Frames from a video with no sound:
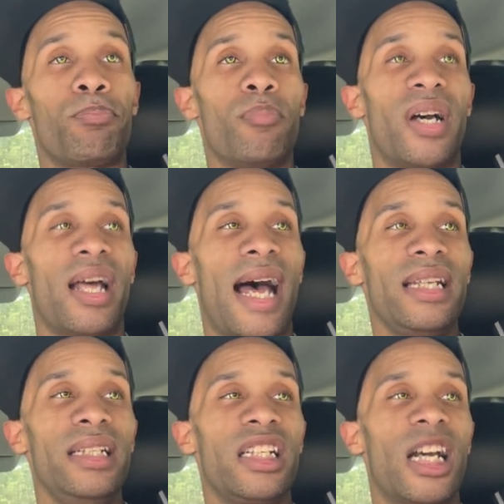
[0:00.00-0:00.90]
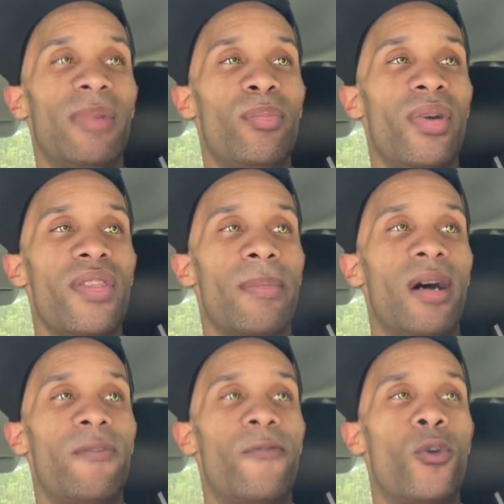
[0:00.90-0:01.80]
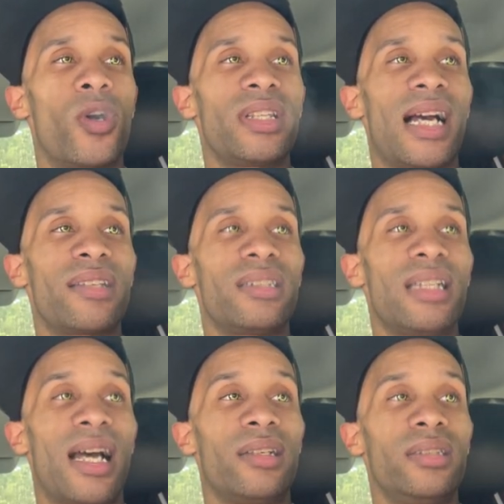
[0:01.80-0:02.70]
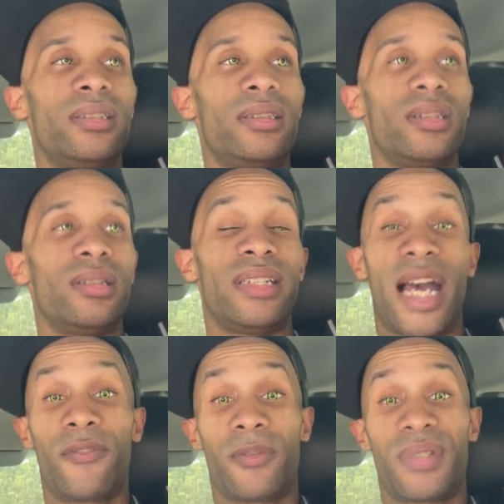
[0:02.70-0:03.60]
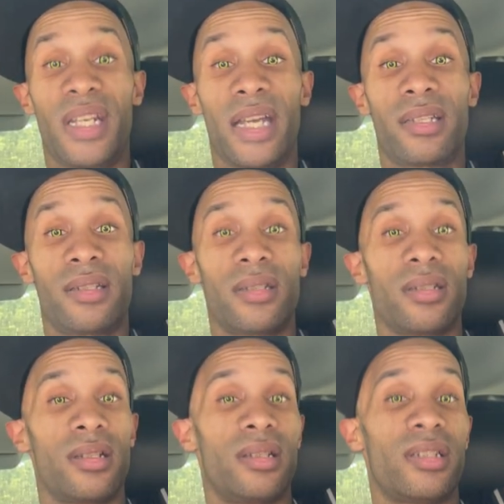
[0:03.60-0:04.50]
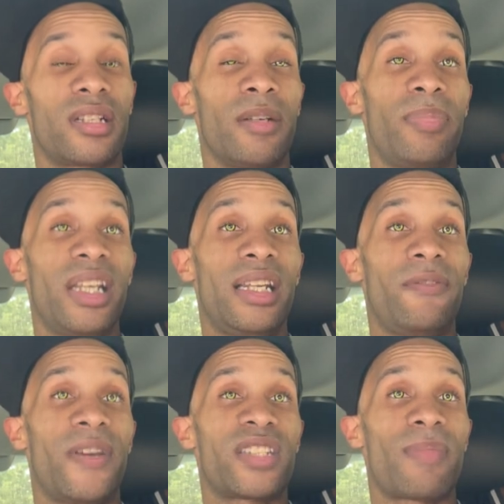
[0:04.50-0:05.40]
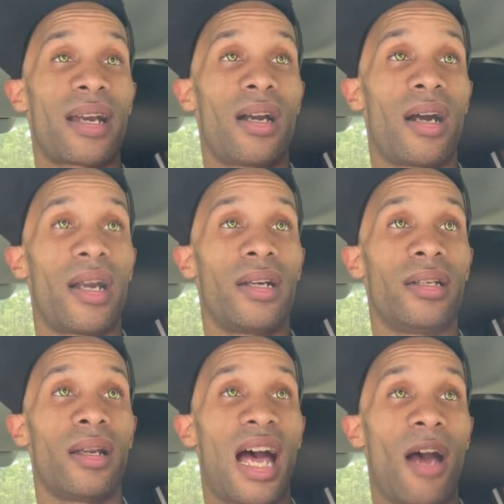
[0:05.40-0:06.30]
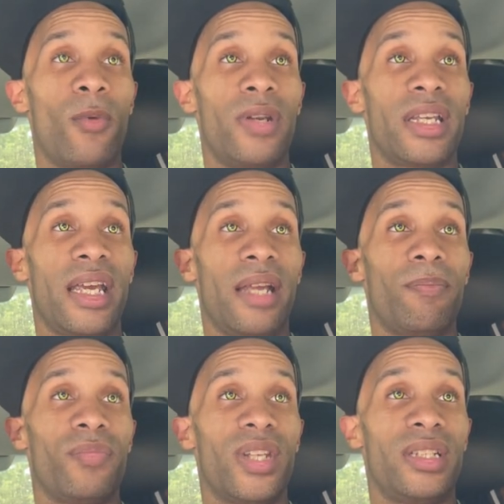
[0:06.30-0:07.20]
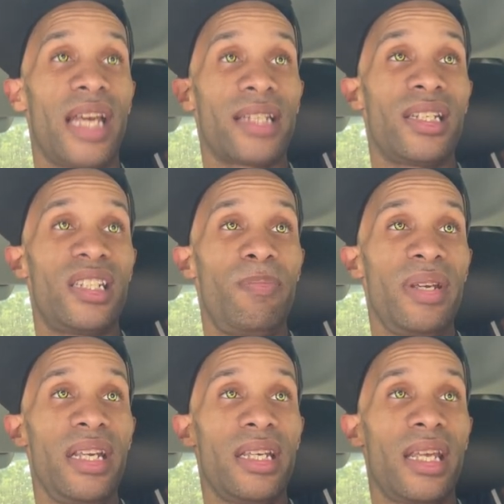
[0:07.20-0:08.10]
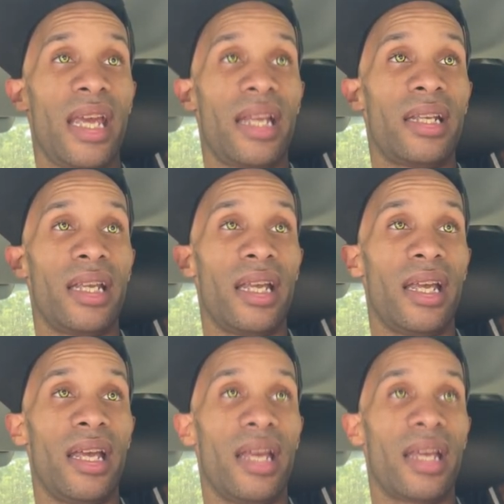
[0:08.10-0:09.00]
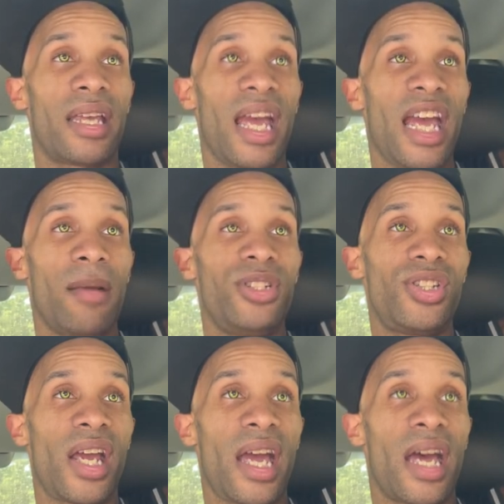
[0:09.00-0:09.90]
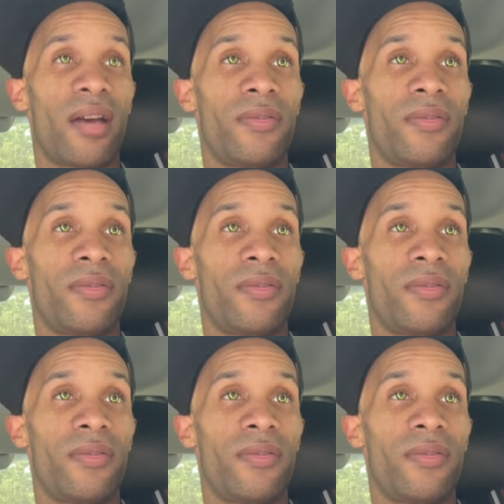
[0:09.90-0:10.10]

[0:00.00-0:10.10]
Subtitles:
But I need to come up with about $4,000 down from 6 to completely fix my car. I want to get Texas Speed Kit, camshaft,